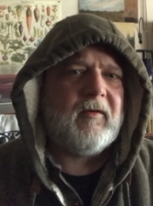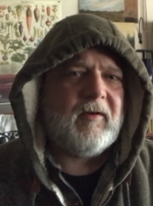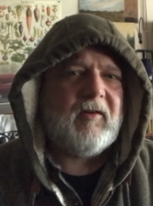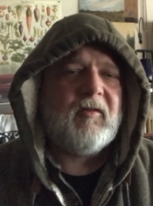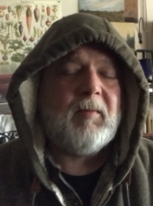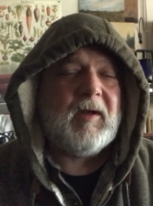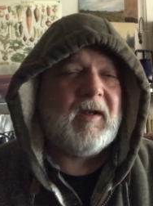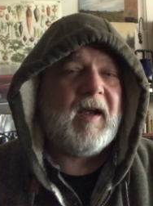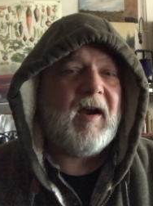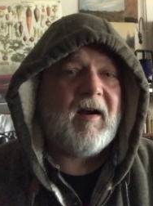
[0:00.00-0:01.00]
is, needs to
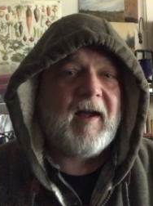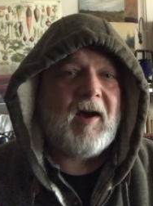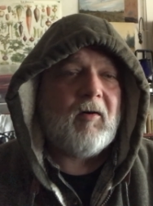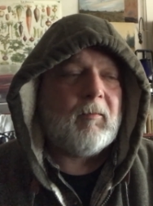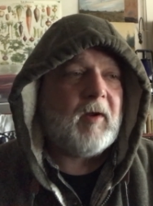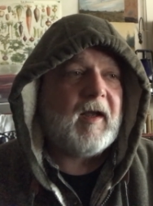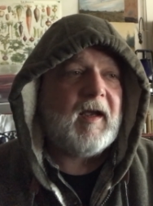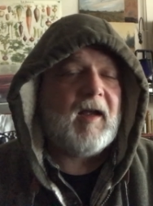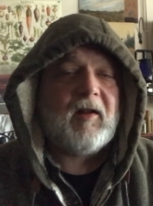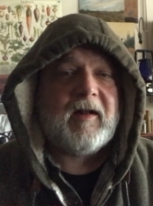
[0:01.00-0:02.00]
be aired out, but I
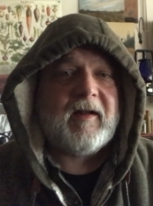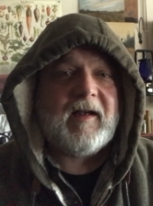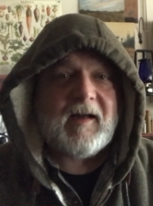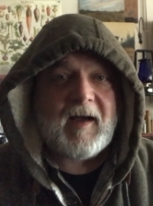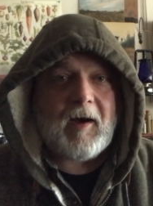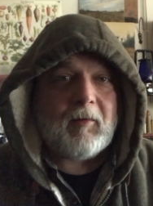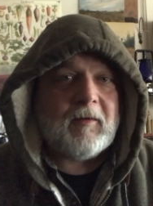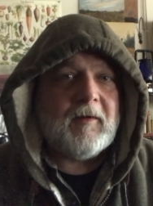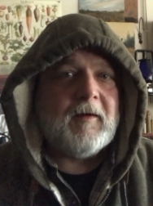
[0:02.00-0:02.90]
can't let the heat out.